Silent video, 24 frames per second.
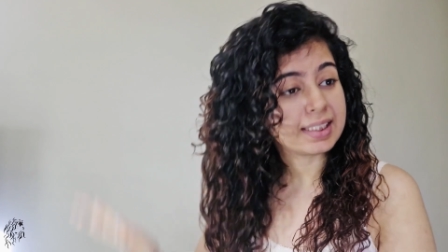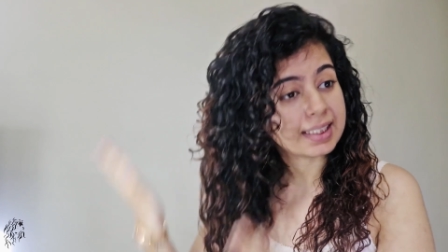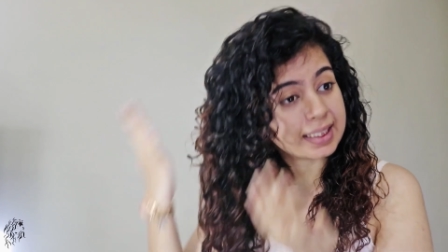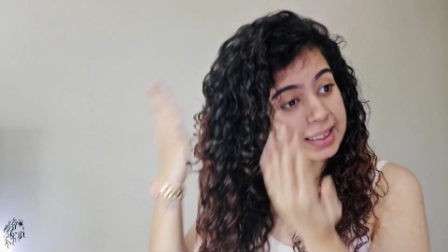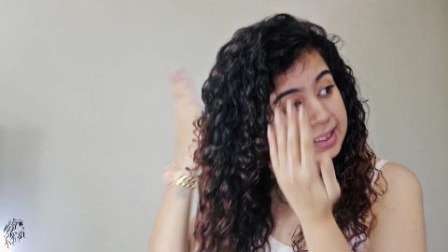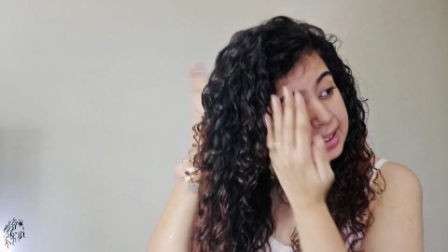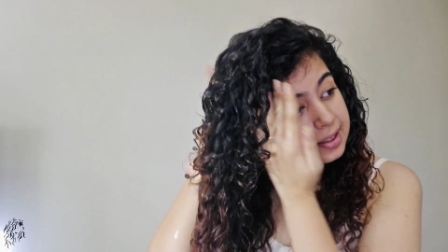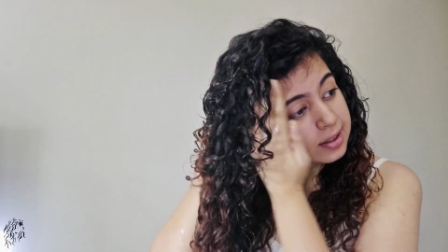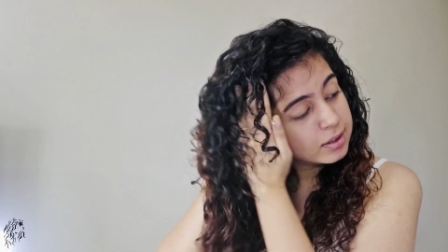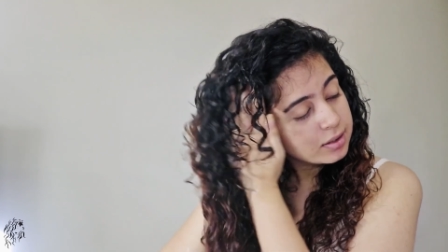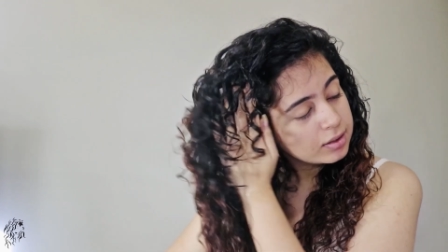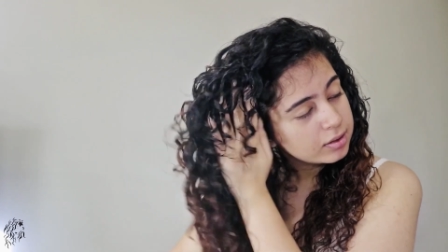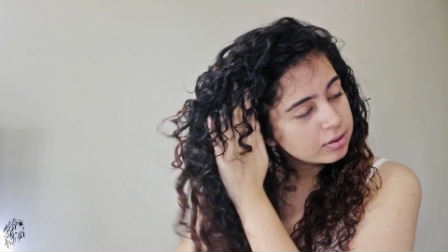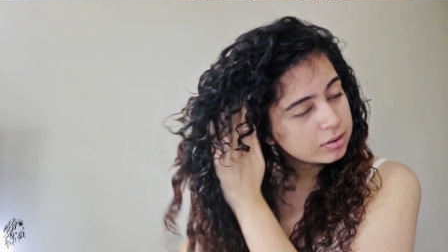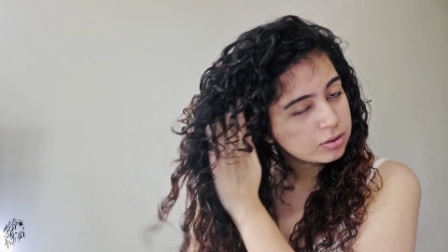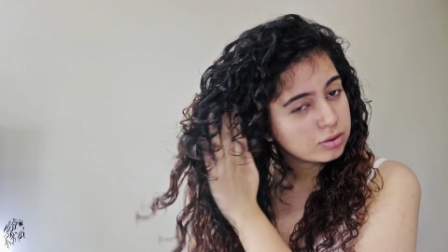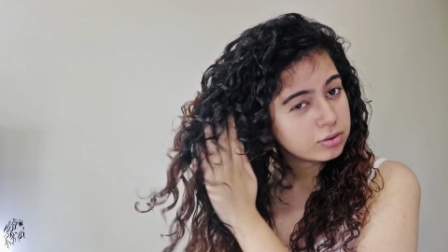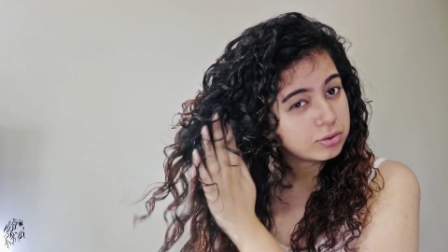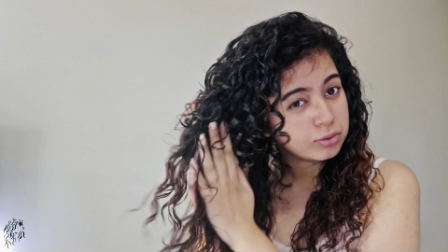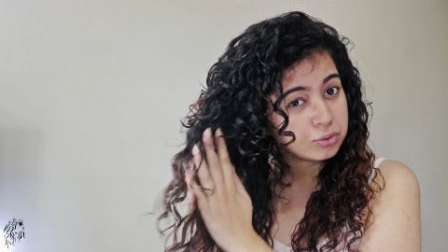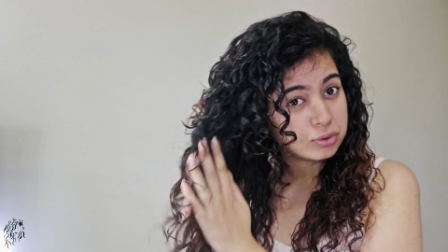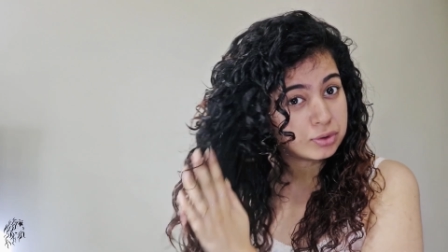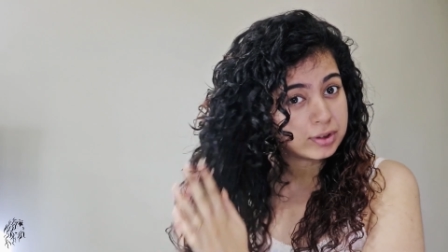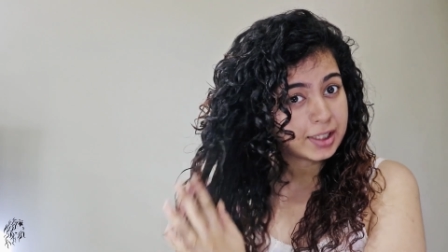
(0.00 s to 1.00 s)
E,
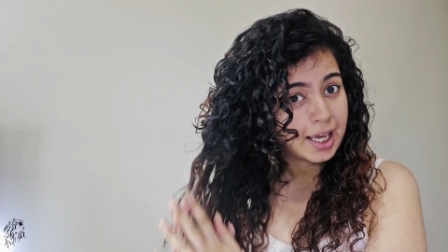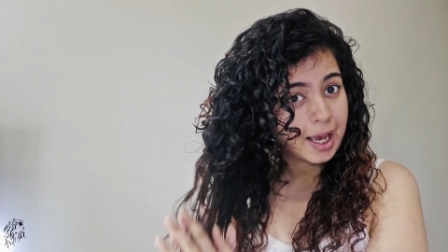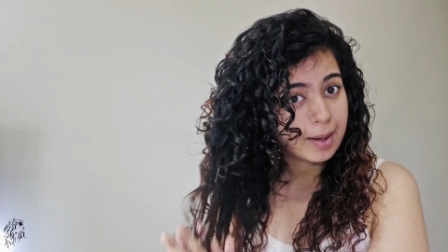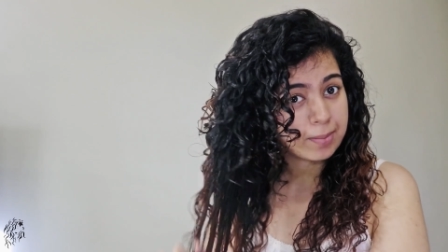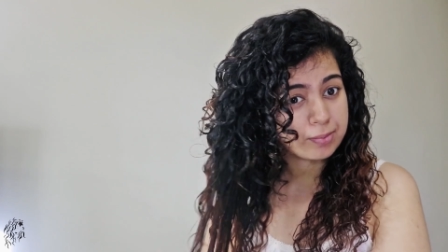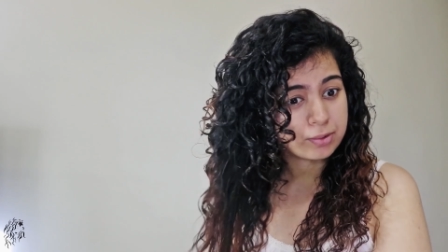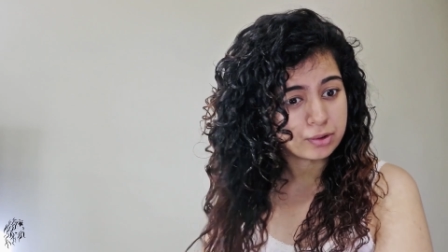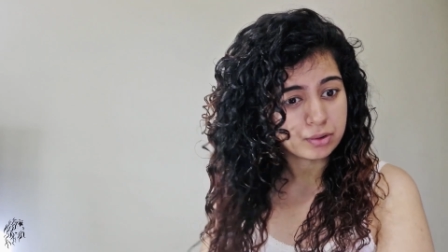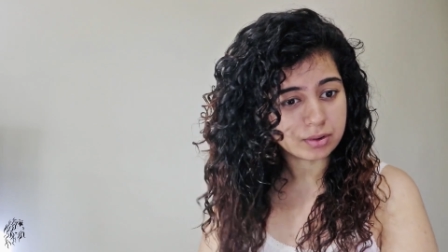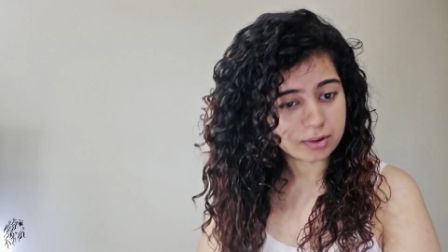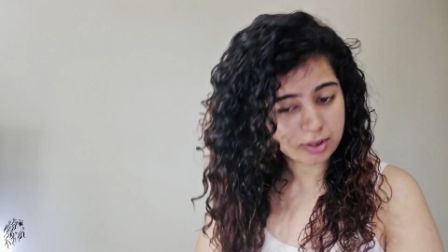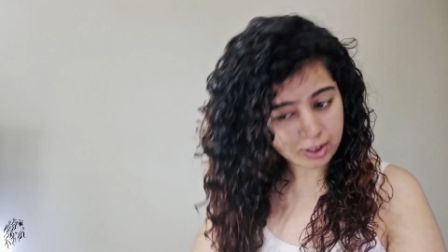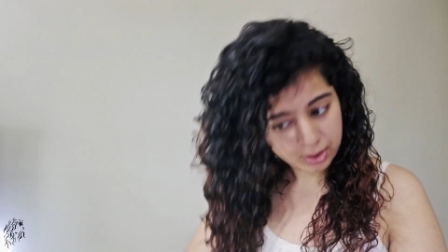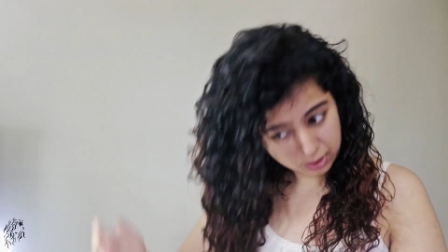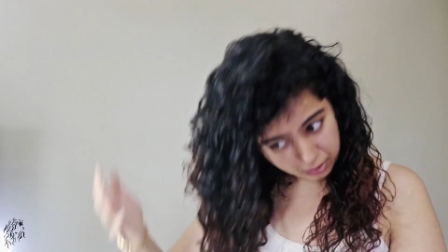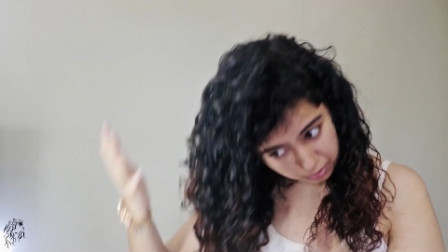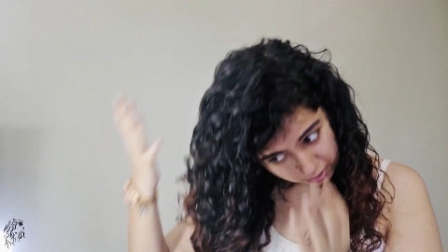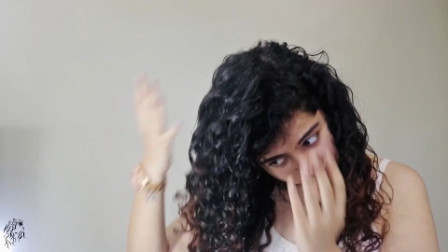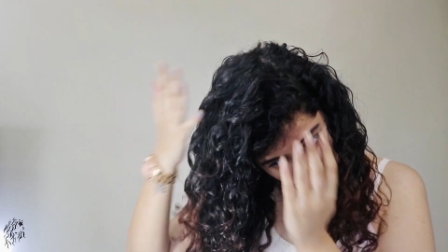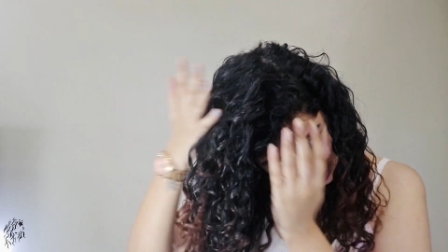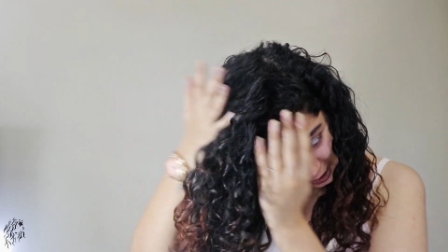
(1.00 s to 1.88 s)
those capsules that you